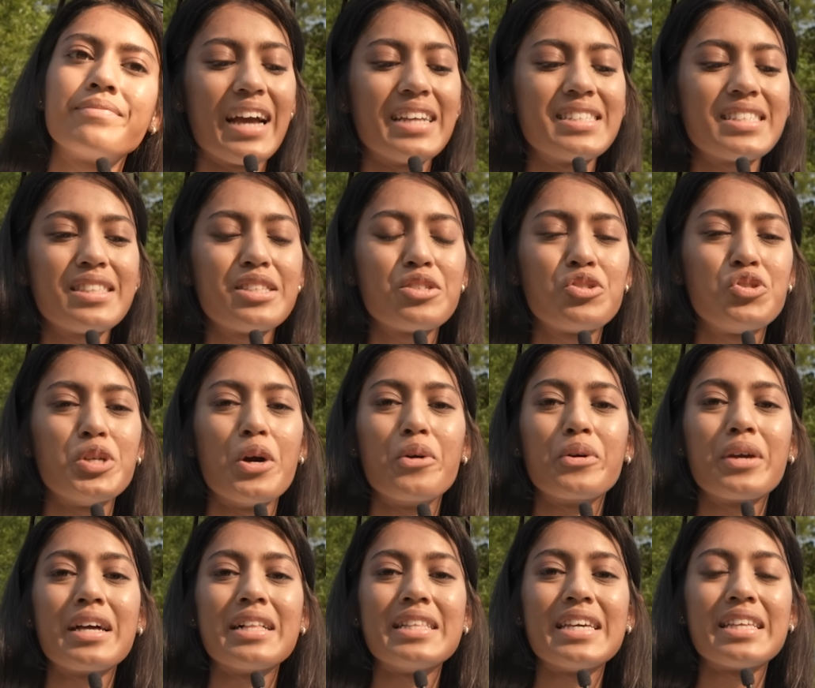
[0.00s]
I said this
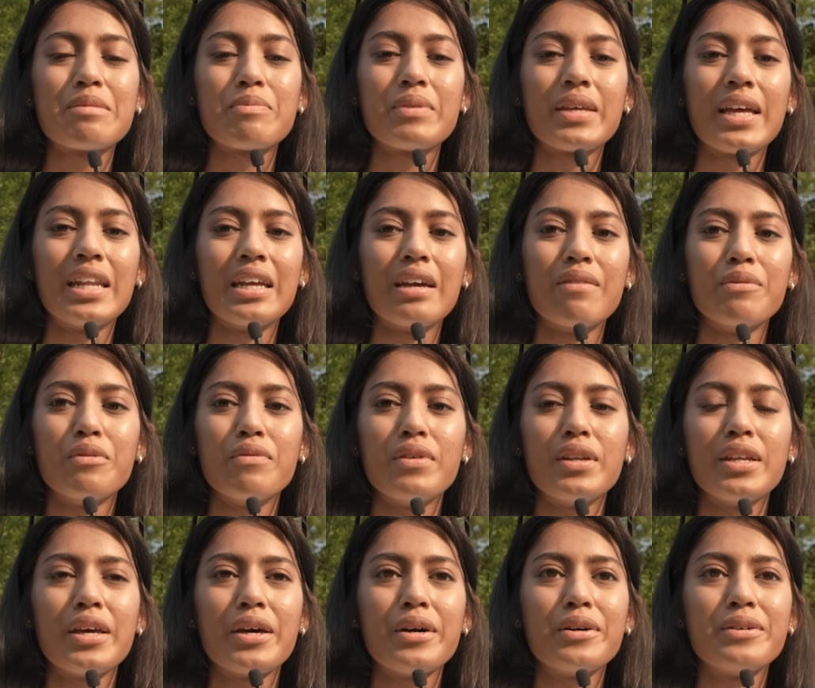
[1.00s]
jokingly at the beginning of the
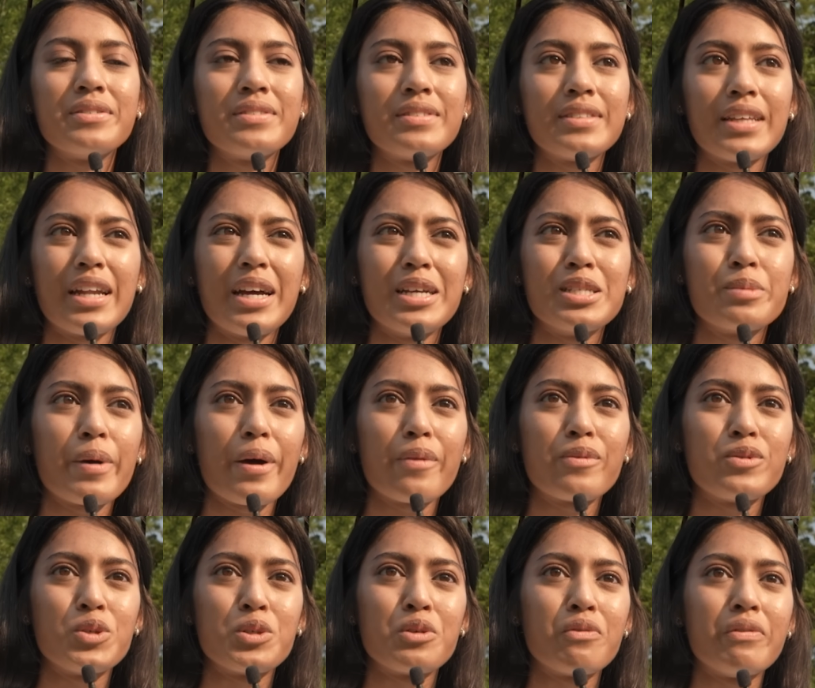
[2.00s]
video that ice
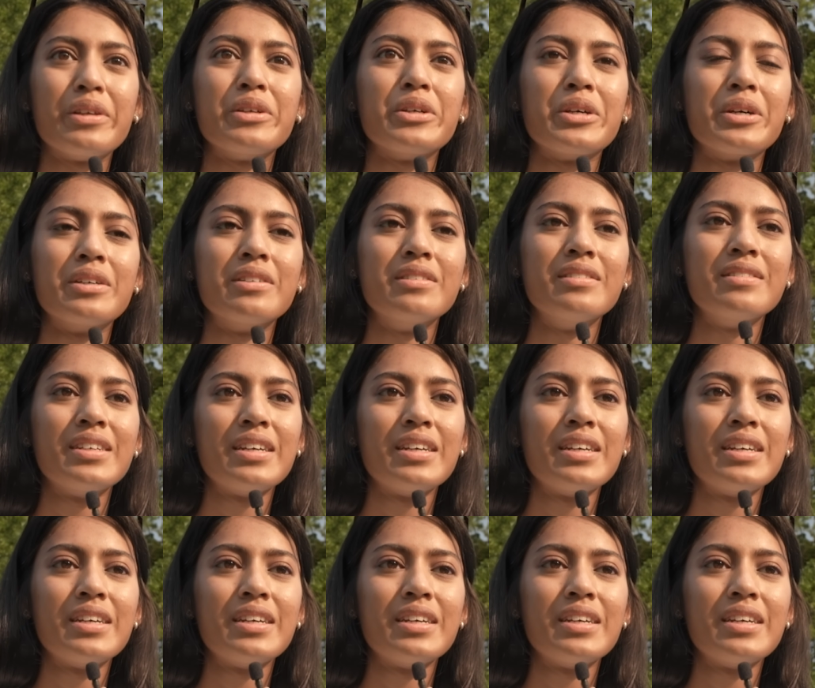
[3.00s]
baths just feel good.